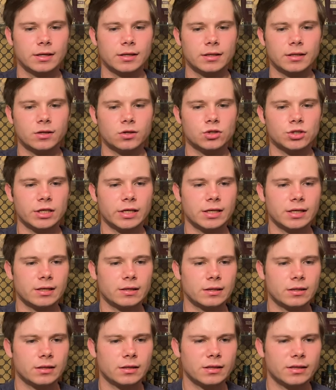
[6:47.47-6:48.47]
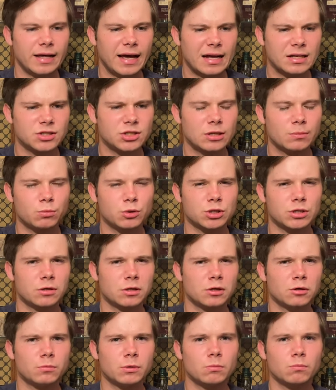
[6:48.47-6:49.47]
That sip was a
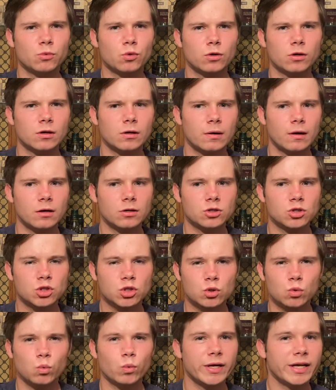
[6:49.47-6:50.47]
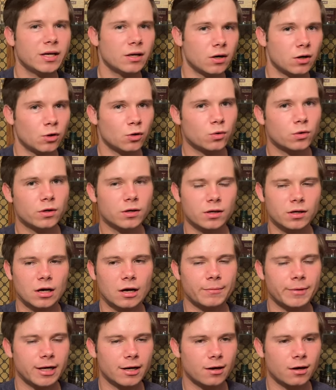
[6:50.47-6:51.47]
little bit more sweet oak
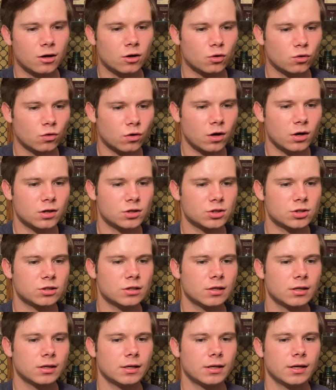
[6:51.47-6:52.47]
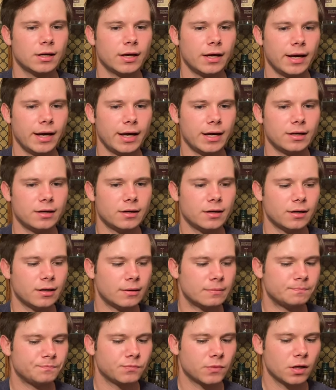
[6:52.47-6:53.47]
coming across, and
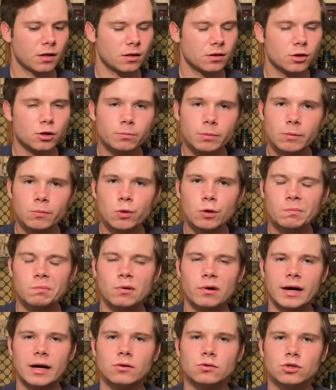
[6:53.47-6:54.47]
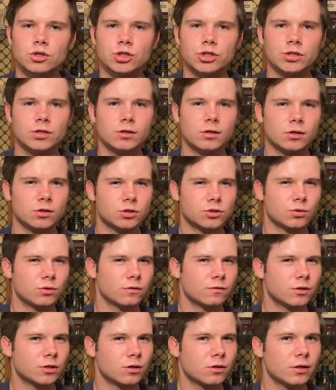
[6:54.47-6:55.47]
a little bit more brown sugar, sort
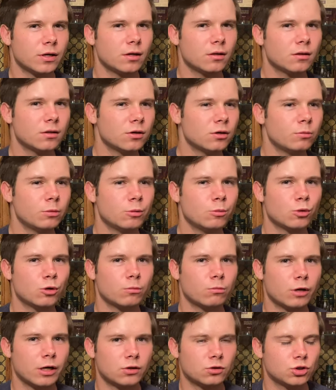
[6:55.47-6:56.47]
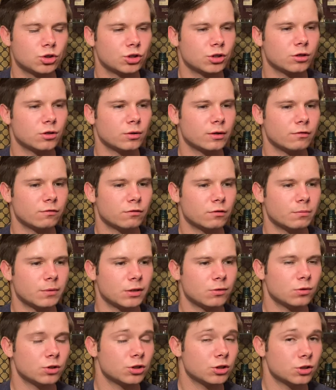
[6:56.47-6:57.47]
of turning a little bit more brown sugary for
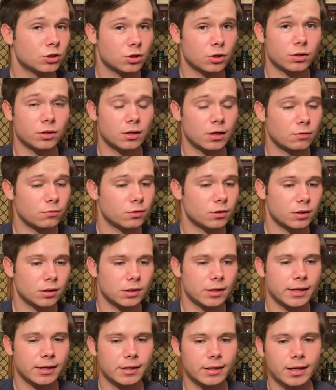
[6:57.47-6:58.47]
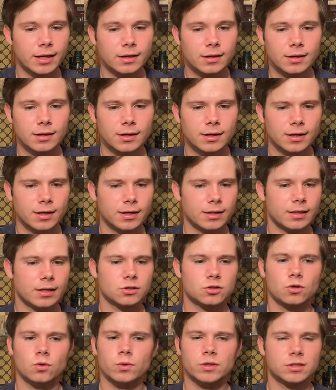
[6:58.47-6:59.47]
me, which is good. I really like that, and
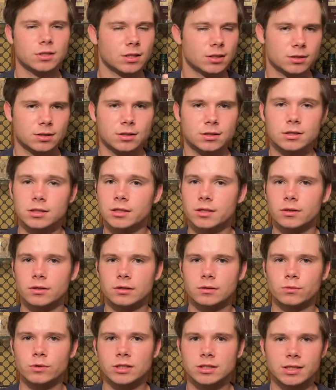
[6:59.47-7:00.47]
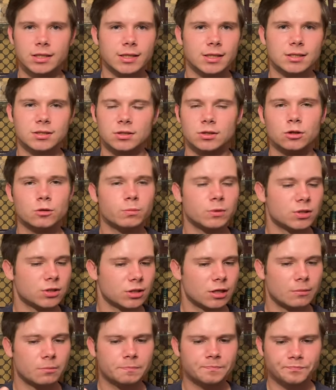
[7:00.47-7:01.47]
that's always nice to see on a whiskey as it opens
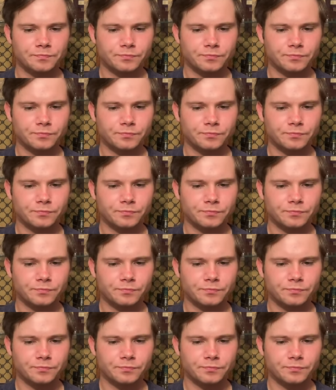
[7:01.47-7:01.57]
up,